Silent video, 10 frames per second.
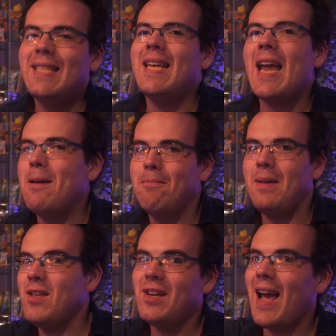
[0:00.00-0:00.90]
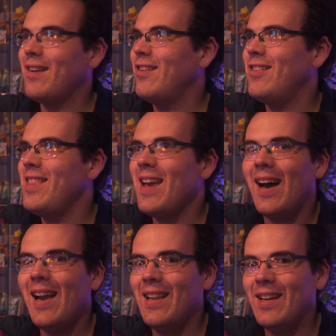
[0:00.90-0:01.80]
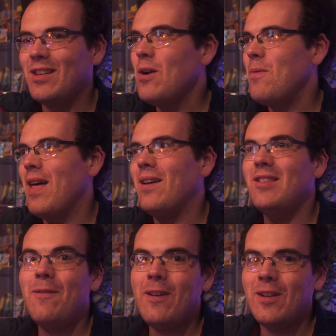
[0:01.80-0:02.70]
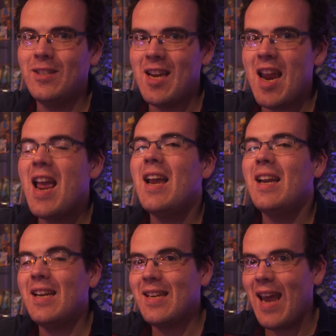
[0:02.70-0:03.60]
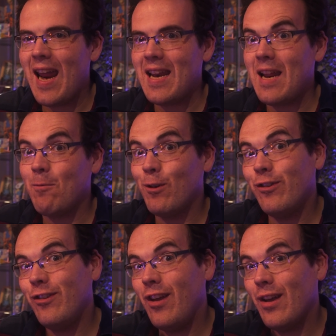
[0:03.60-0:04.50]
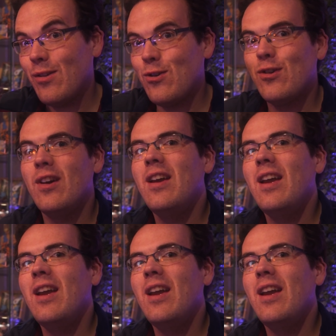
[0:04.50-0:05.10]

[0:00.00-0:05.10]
to get immediate access to the island without difficulty, gaining research.